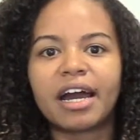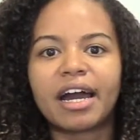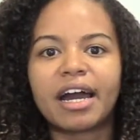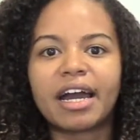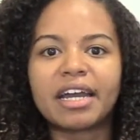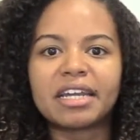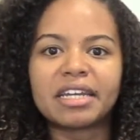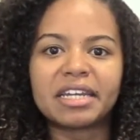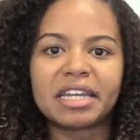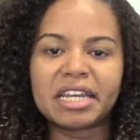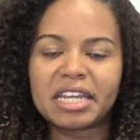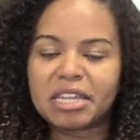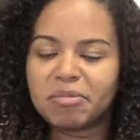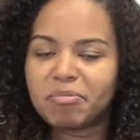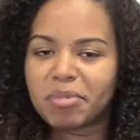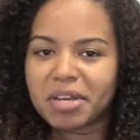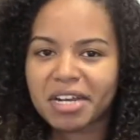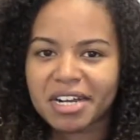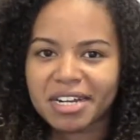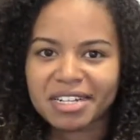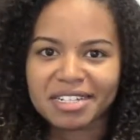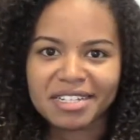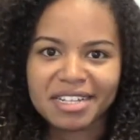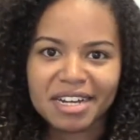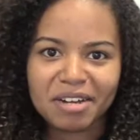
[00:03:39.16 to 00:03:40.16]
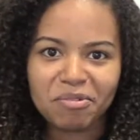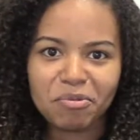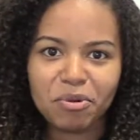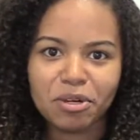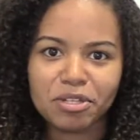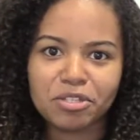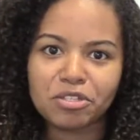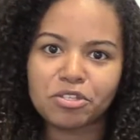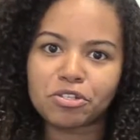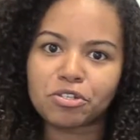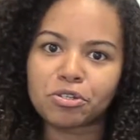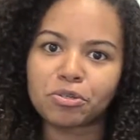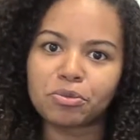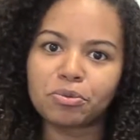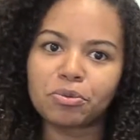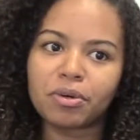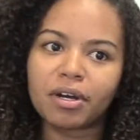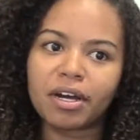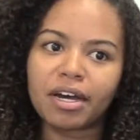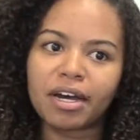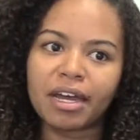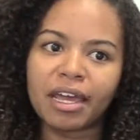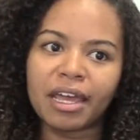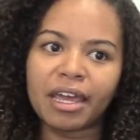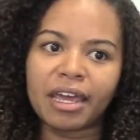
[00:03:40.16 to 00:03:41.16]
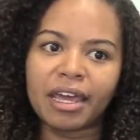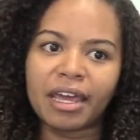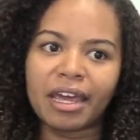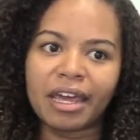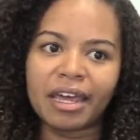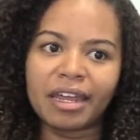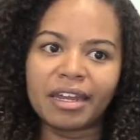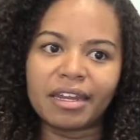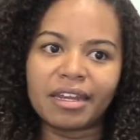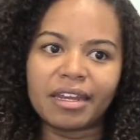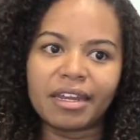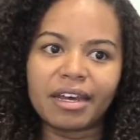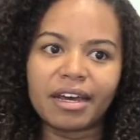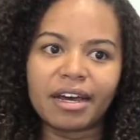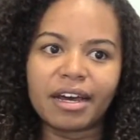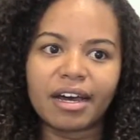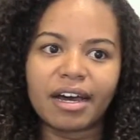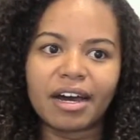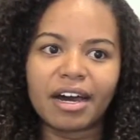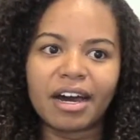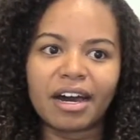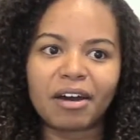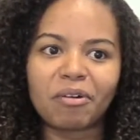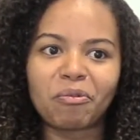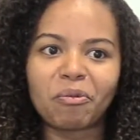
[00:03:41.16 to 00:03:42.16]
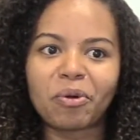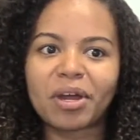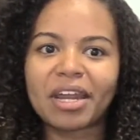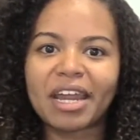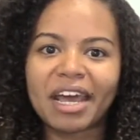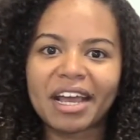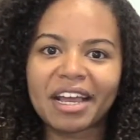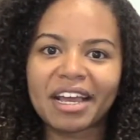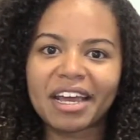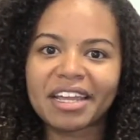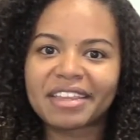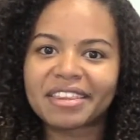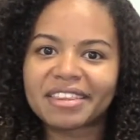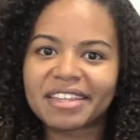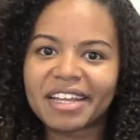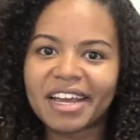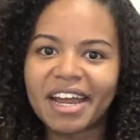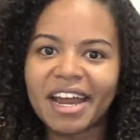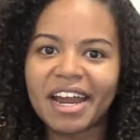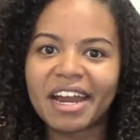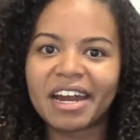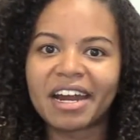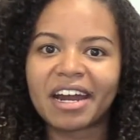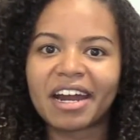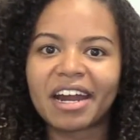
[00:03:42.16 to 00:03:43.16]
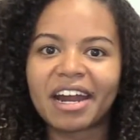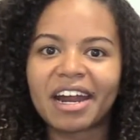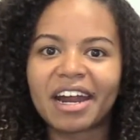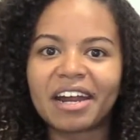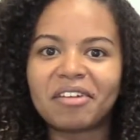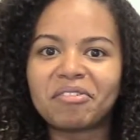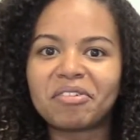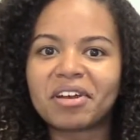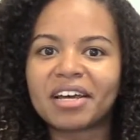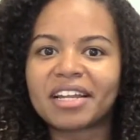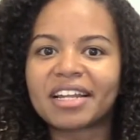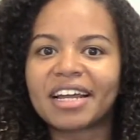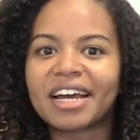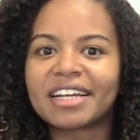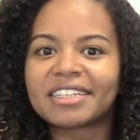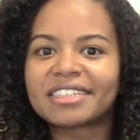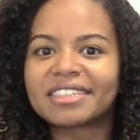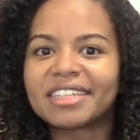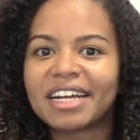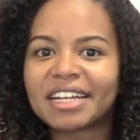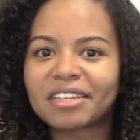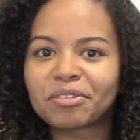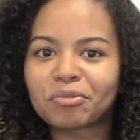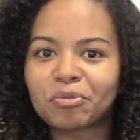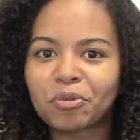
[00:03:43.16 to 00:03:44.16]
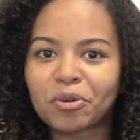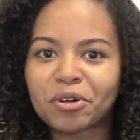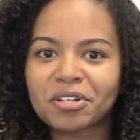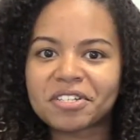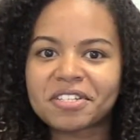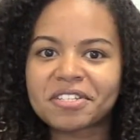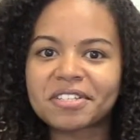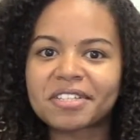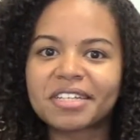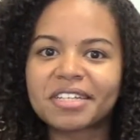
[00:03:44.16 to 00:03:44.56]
I did because I want to, and when I get there, I realized that was